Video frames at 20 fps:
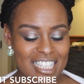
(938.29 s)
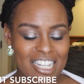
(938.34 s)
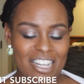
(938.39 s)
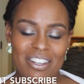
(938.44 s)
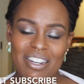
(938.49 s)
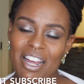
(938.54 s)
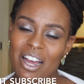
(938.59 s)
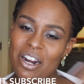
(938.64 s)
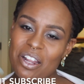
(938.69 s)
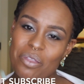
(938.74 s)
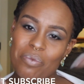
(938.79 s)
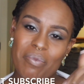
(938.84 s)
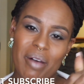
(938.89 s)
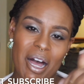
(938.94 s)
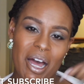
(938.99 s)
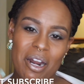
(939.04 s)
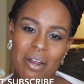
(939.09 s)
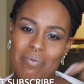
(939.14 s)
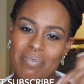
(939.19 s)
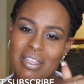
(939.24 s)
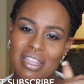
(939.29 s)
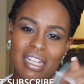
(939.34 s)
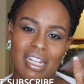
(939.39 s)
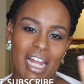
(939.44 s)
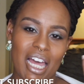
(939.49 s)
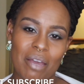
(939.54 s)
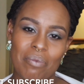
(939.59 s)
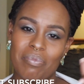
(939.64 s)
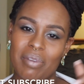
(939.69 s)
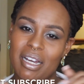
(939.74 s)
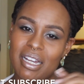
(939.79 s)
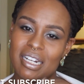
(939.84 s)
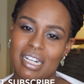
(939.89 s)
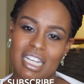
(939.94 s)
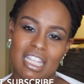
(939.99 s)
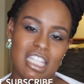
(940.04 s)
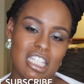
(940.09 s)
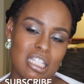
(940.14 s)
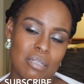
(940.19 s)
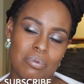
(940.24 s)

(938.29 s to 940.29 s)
Go down to the bottom, hit the like button, hit the